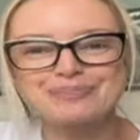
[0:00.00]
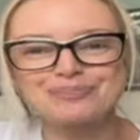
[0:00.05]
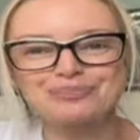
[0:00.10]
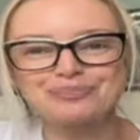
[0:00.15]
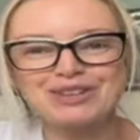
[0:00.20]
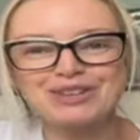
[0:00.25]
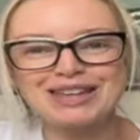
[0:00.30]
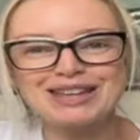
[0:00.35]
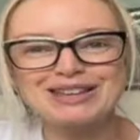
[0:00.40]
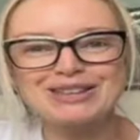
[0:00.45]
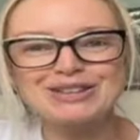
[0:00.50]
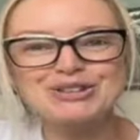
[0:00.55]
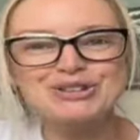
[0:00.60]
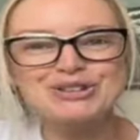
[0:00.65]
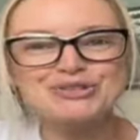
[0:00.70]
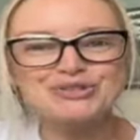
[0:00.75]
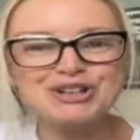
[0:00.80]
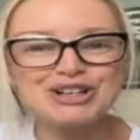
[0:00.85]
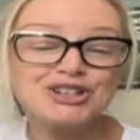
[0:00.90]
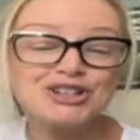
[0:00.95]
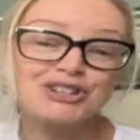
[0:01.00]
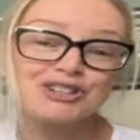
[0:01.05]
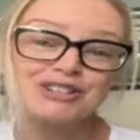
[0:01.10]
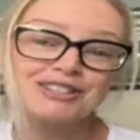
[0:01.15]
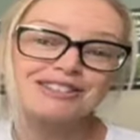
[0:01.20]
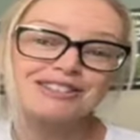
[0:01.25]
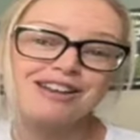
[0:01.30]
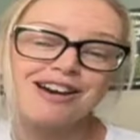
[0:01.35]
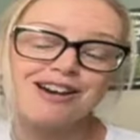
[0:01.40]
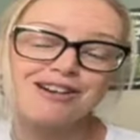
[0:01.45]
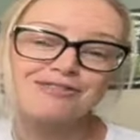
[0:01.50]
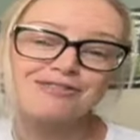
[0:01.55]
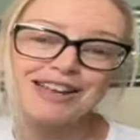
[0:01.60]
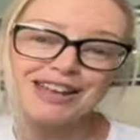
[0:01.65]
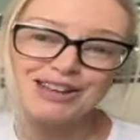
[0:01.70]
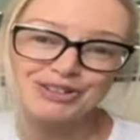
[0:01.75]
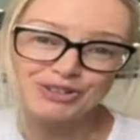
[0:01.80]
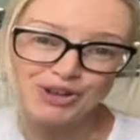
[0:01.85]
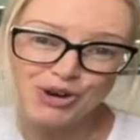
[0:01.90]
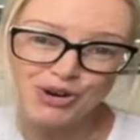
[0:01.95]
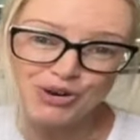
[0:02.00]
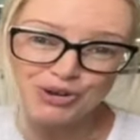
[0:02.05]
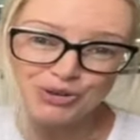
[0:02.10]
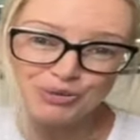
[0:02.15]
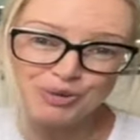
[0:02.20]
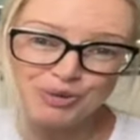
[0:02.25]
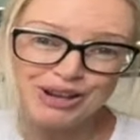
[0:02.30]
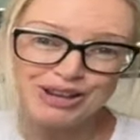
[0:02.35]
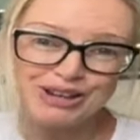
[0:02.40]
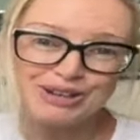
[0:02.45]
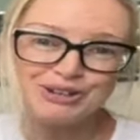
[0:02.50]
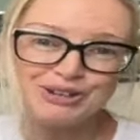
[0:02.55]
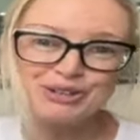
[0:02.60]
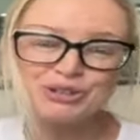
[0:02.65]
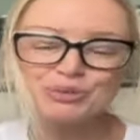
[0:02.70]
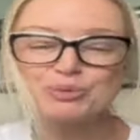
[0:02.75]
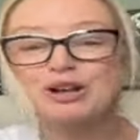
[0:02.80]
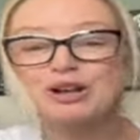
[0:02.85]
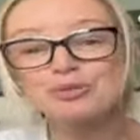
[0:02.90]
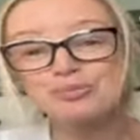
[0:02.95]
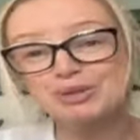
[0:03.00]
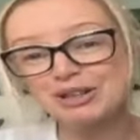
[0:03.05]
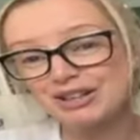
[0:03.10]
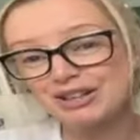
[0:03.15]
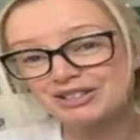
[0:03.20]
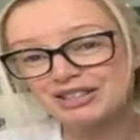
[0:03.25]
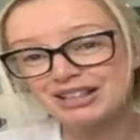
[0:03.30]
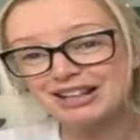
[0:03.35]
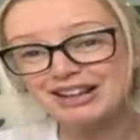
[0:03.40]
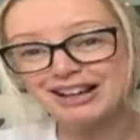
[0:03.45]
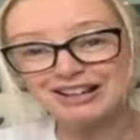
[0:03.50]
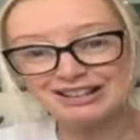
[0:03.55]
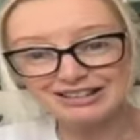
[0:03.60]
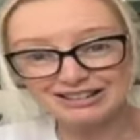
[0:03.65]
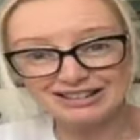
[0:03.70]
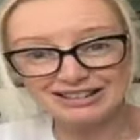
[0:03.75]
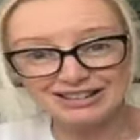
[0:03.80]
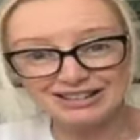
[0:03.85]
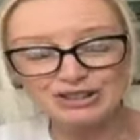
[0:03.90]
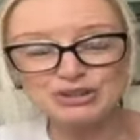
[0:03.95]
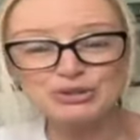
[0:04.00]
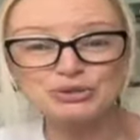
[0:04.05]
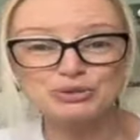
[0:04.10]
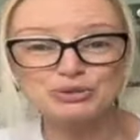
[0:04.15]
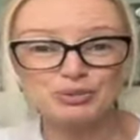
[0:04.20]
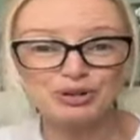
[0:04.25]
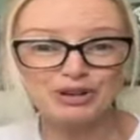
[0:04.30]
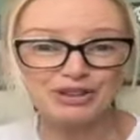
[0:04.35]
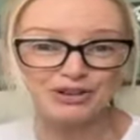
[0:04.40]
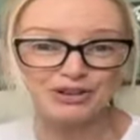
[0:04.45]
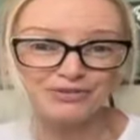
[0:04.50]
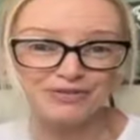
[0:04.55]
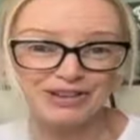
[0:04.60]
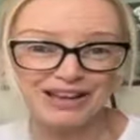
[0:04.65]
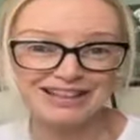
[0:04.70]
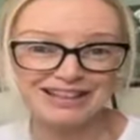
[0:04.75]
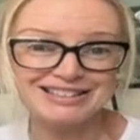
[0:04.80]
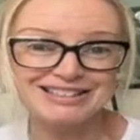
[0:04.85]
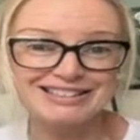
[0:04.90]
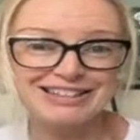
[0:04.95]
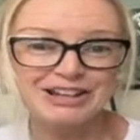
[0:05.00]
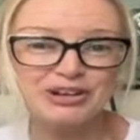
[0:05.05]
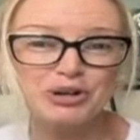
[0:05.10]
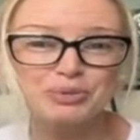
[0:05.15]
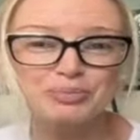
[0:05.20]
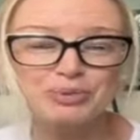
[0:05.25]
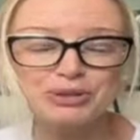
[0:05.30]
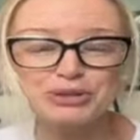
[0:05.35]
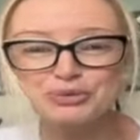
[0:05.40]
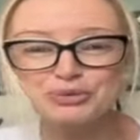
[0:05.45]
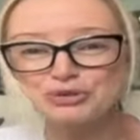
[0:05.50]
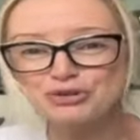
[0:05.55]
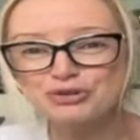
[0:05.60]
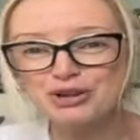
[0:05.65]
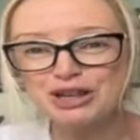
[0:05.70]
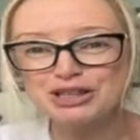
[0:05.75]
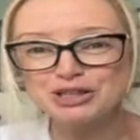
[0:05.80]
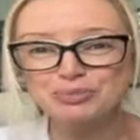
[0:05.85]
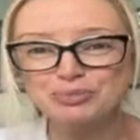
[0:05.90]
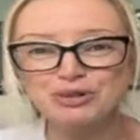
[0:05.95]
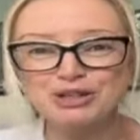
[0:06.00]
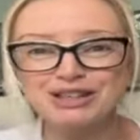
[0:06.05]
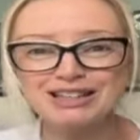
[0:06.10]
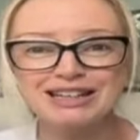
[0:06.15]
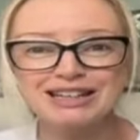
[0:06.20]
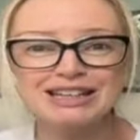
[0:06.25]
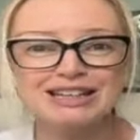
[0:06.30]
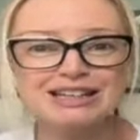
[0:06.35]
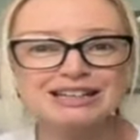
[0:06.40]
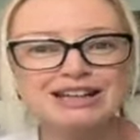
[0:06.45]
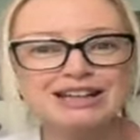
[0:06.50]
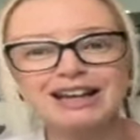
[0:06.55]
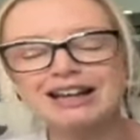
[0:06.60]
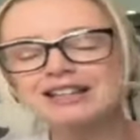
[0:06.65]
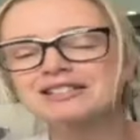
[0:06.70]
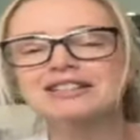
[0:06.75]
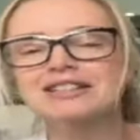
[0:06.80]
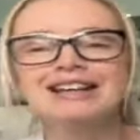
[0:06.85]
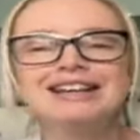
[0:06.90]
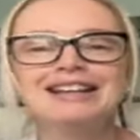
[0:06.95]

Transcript: illustrations of Ace Hardware as well, because they kindly used one of their vans to help us with transporting the kitty cats.